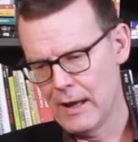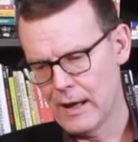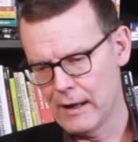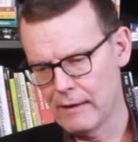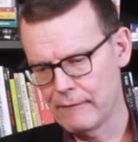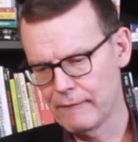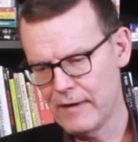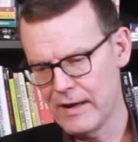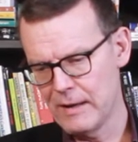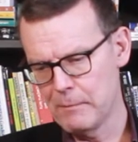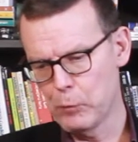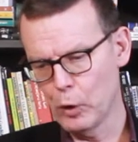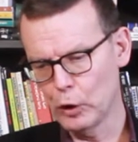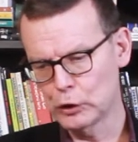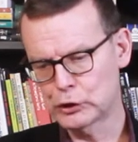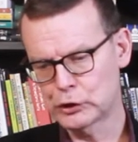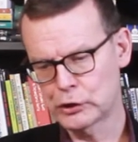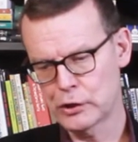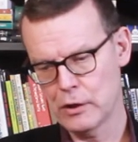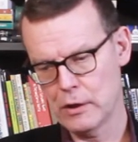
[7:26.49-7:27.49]
And when
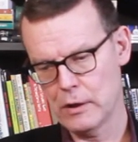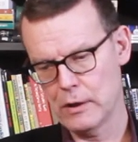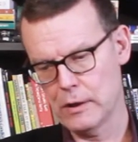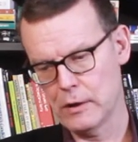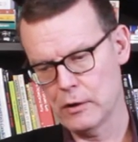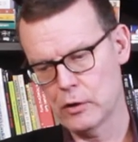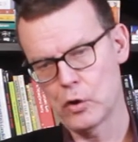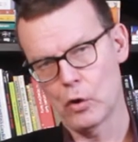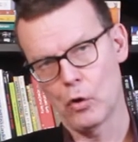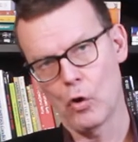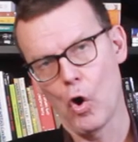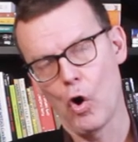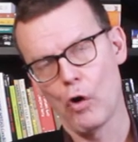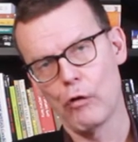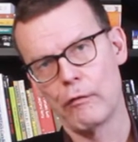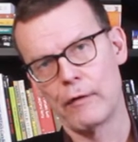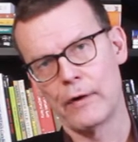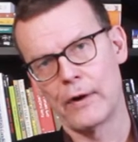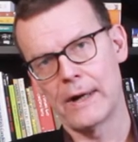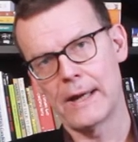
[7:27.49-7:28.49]
Bosch took
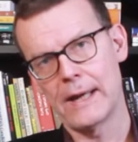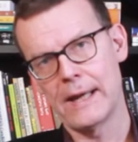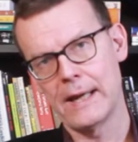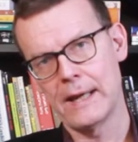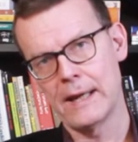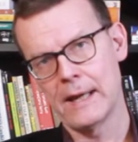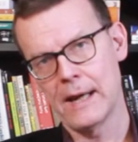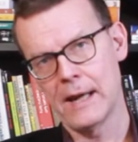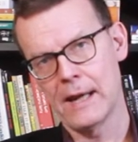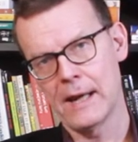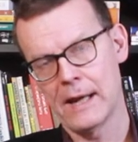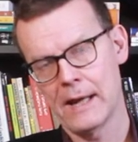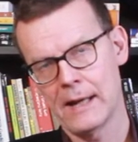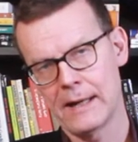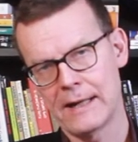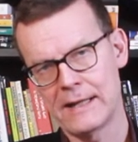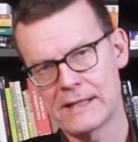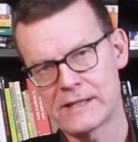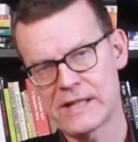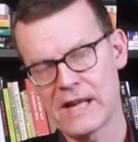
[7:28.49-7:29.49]
over in
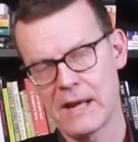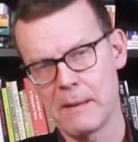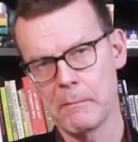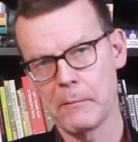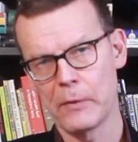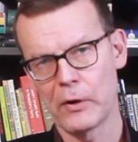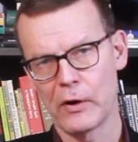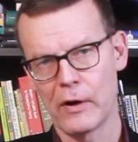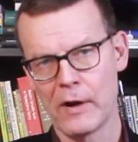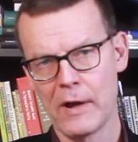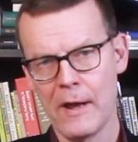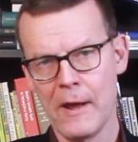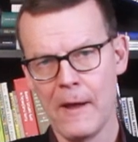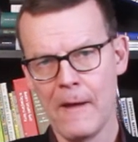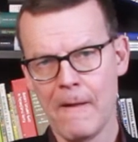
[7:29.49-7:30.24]
December,